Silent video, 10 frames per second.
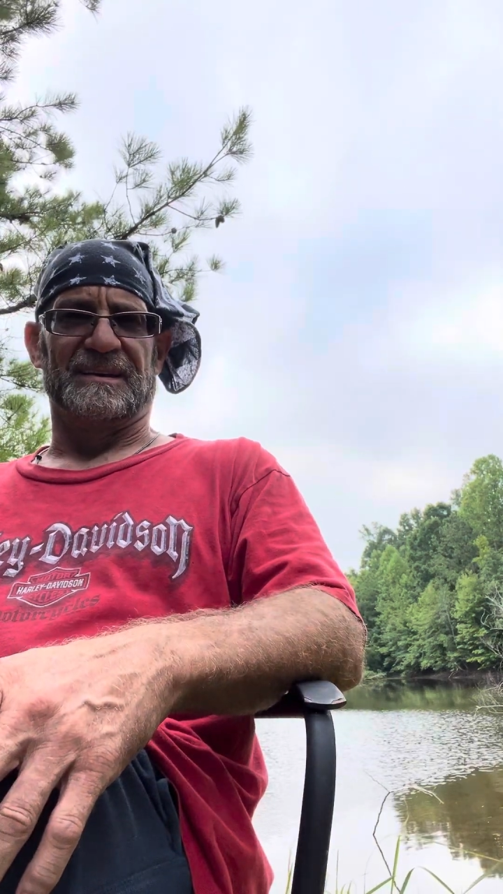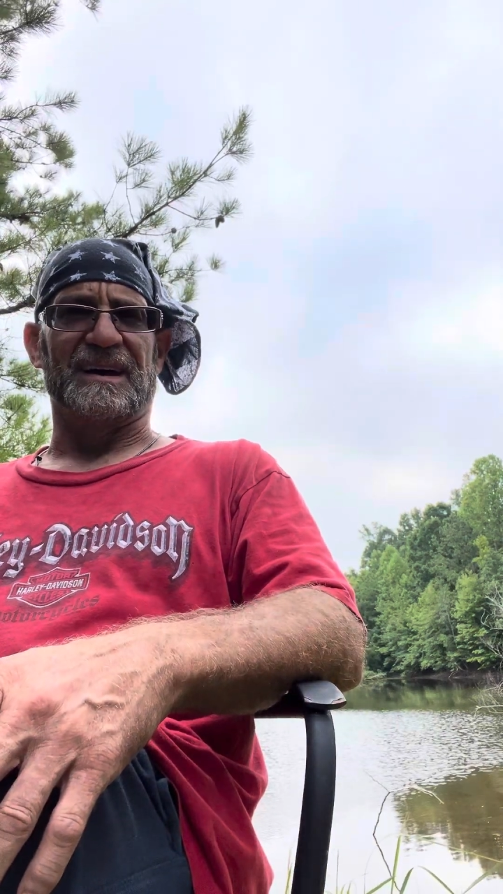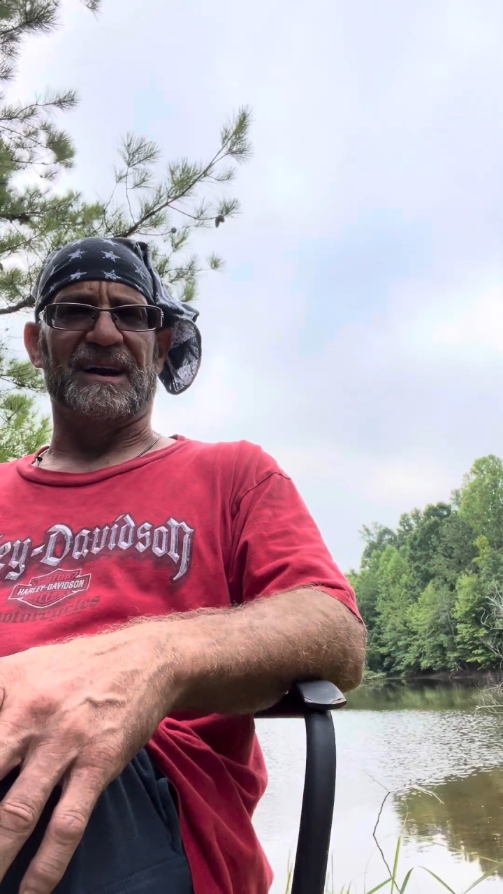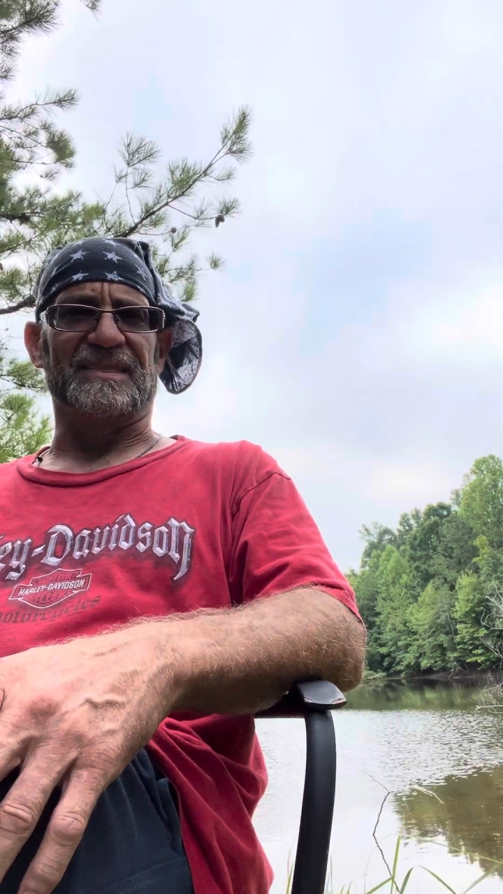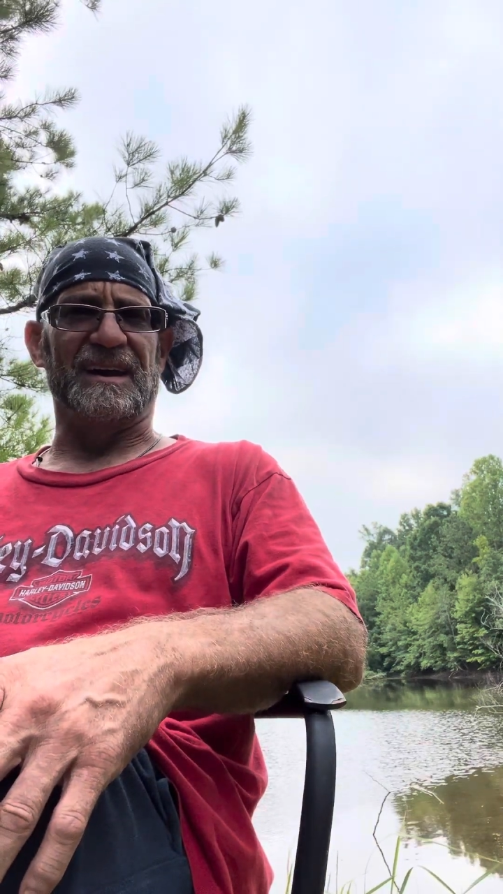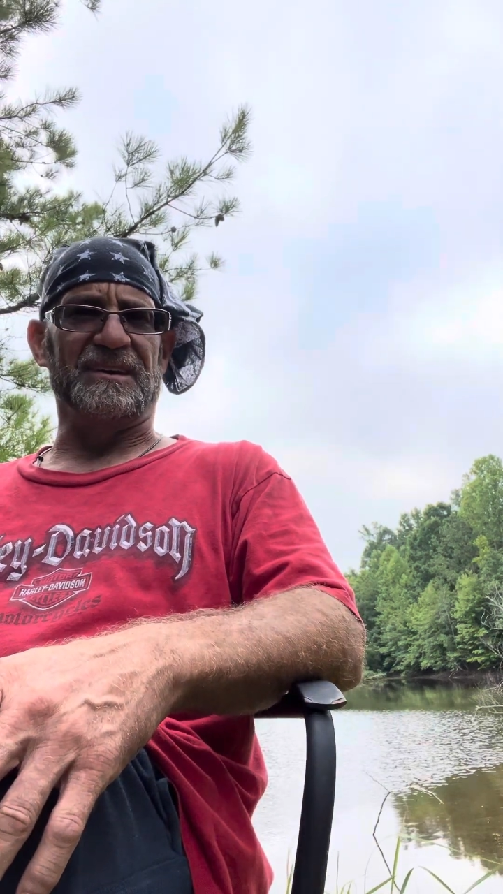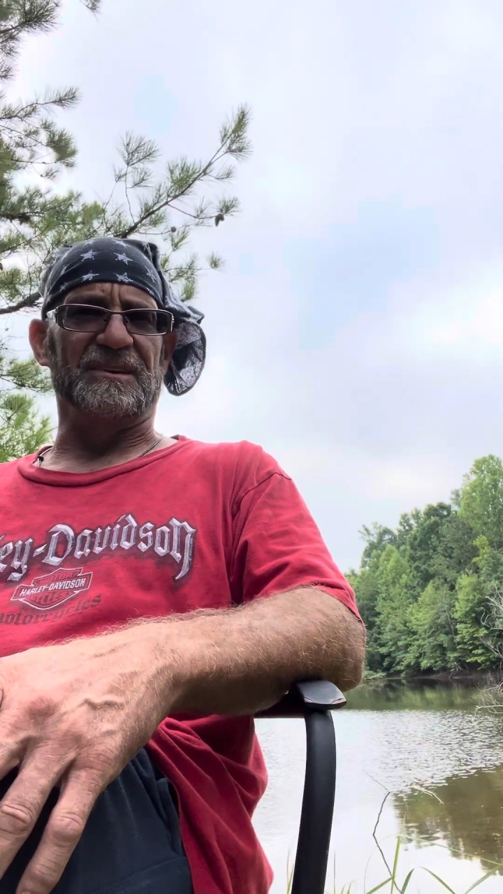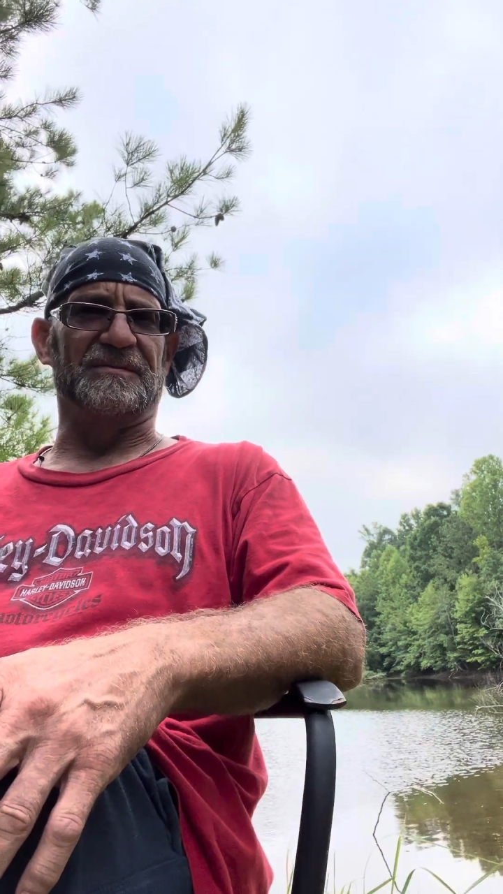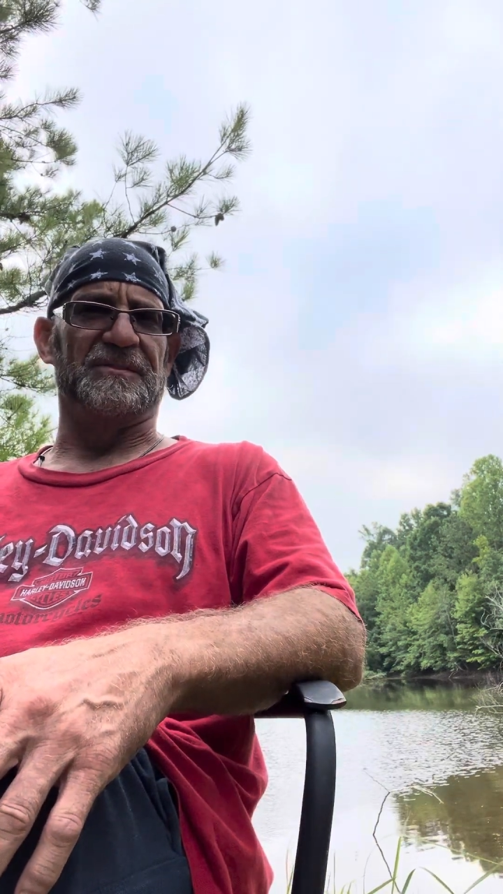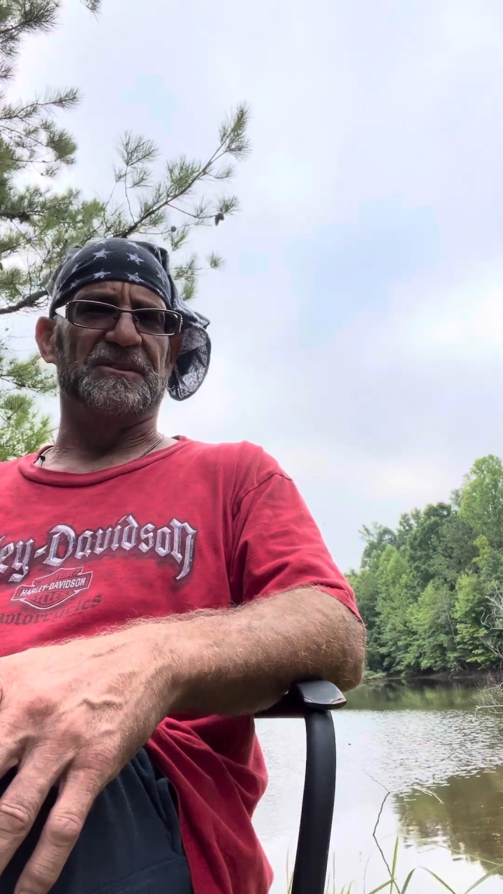God, thank
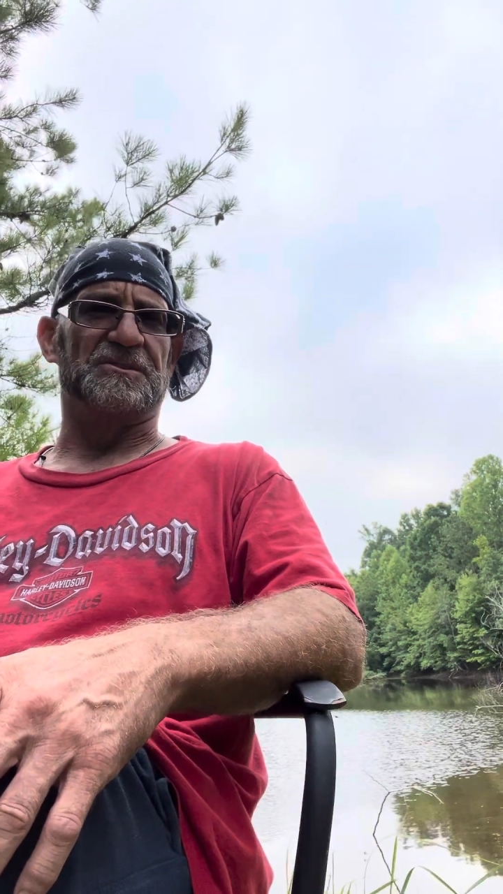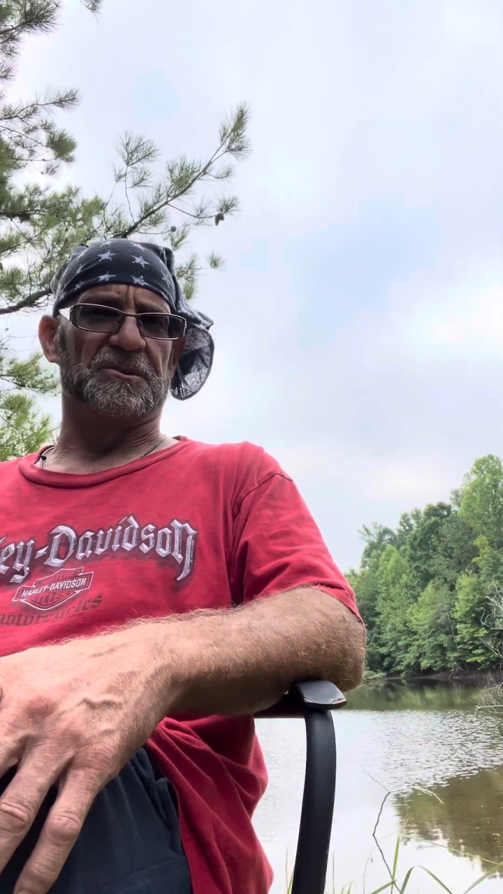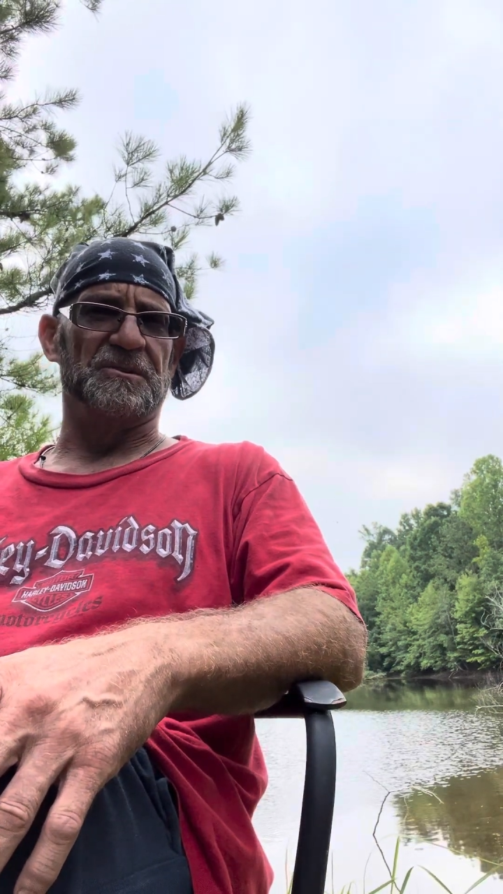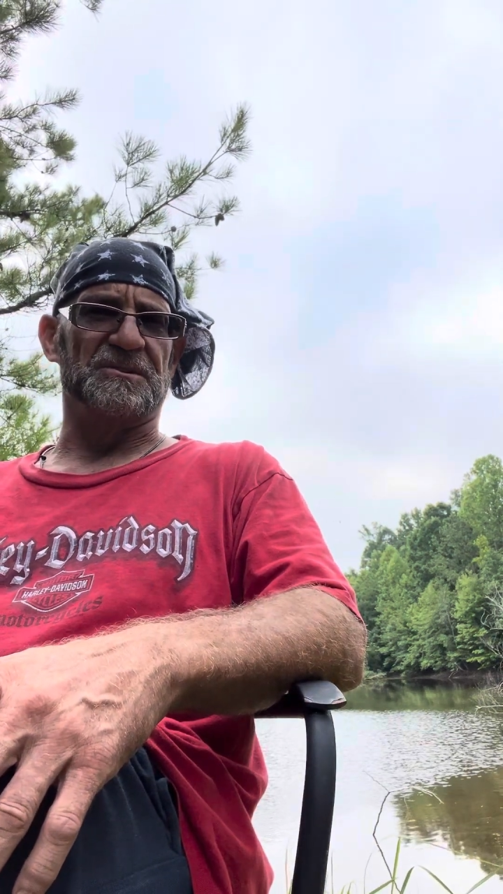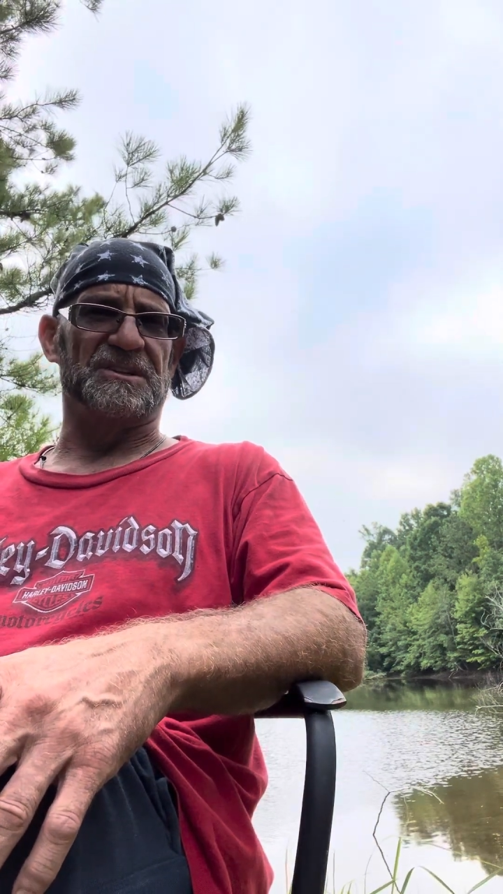you for the truths